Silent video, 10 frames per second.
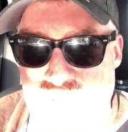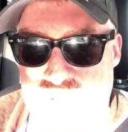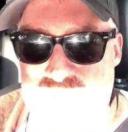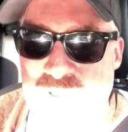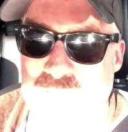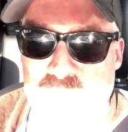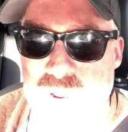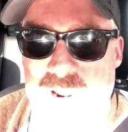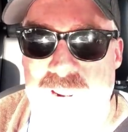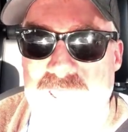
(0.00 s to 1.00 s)
It was really
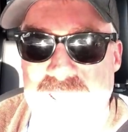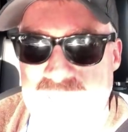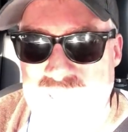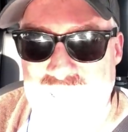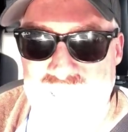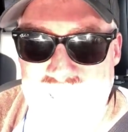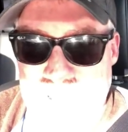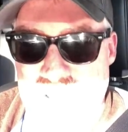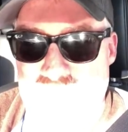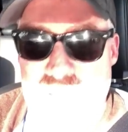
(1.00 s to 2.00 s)
weird.
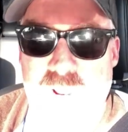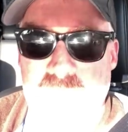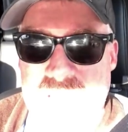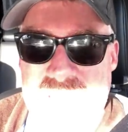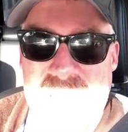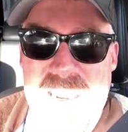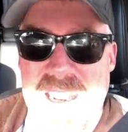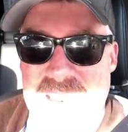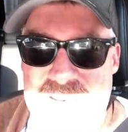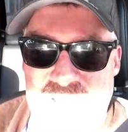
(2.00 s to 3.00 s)
But nobody needed
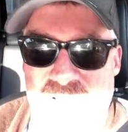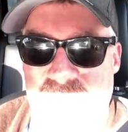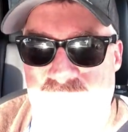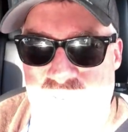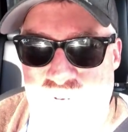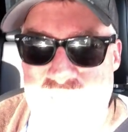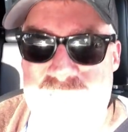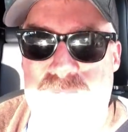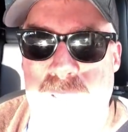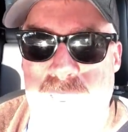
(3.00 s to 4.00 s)
it until
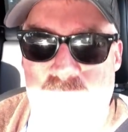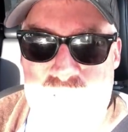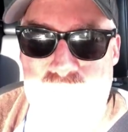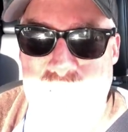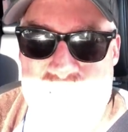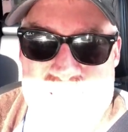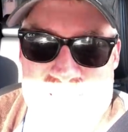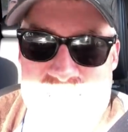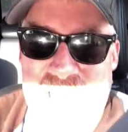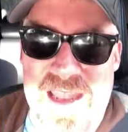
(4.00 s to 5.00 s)
Greenspan was placed
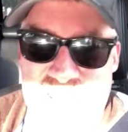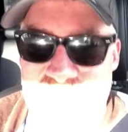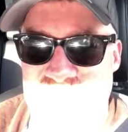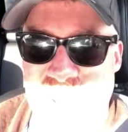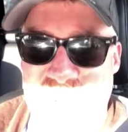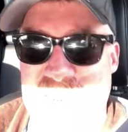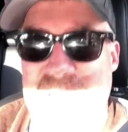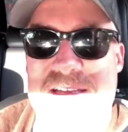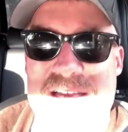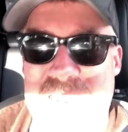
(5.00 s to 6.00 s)
as the head of the Fed in
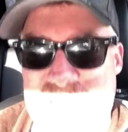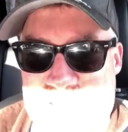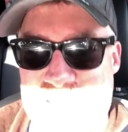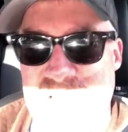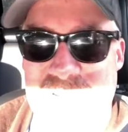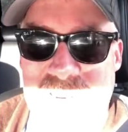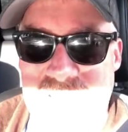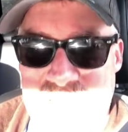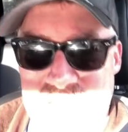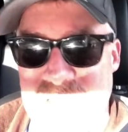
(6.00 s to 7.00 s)

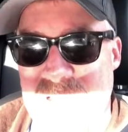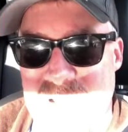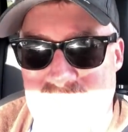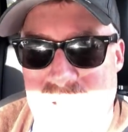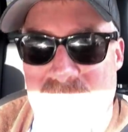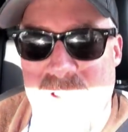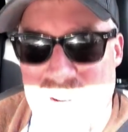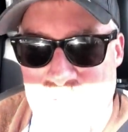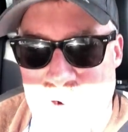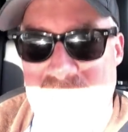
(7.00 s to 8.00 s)
1987 by
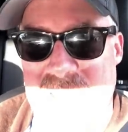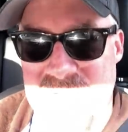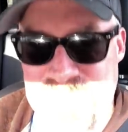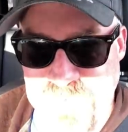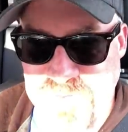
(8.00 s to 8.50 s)
Ronald Reagan.